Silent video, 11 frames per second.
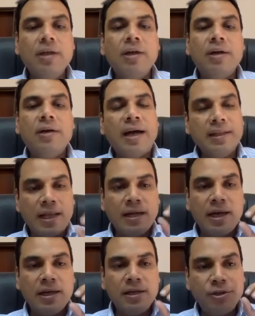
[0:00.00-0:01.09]

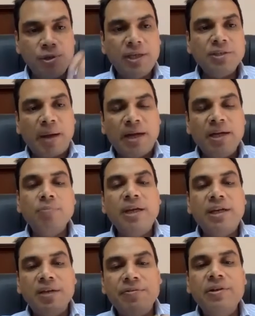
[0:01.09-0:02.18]
And today's
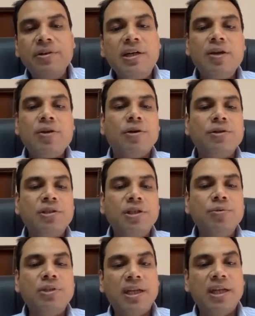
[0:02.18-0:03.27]
pandemic definitely
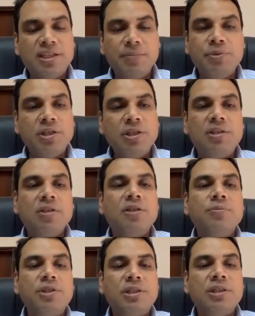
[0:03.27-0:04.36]
constitutes an exceptional
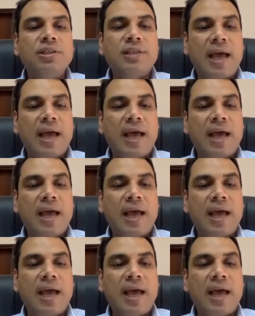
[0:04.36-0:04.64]
circumstance